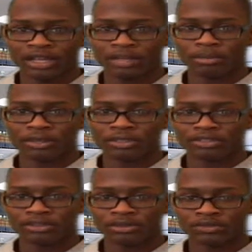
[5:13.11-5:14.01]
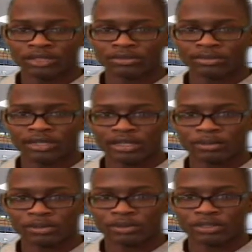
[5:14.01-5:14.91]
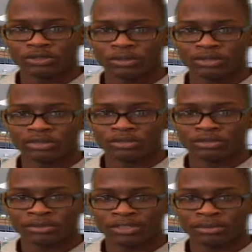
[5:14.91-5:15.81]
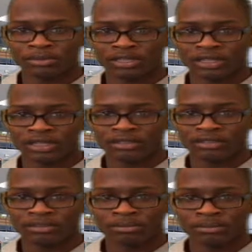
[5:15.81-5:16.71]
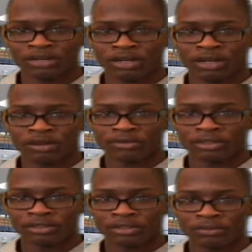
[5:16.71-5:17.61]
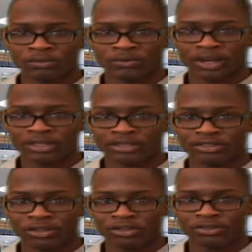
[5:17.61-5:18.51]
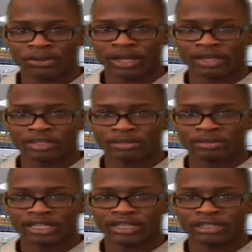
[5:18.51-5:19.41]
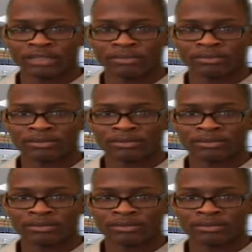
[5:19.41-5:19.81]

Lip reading: your grades may not be where you want them to be because of the rocky start you had in the beginning.